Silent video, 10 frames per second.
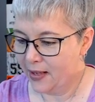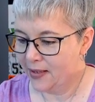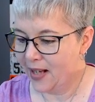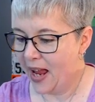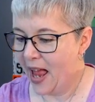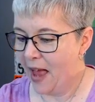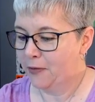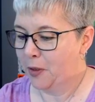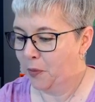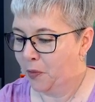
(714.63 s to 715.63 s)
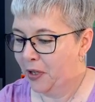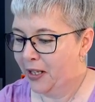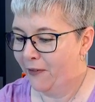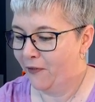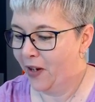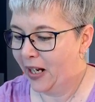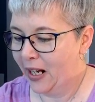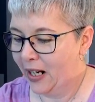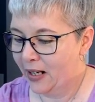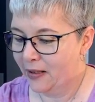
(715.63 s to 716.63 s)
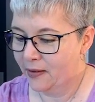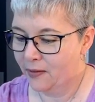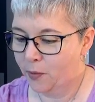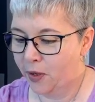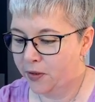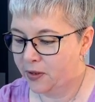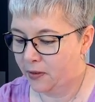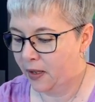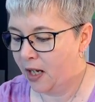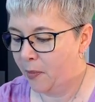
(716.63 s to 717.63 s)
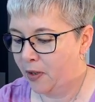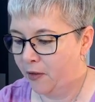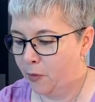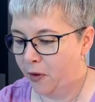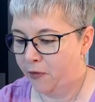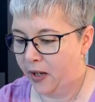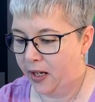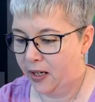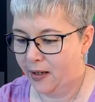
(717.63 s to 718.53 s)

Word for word: Today I have some really funny, well, a couple of them are funny.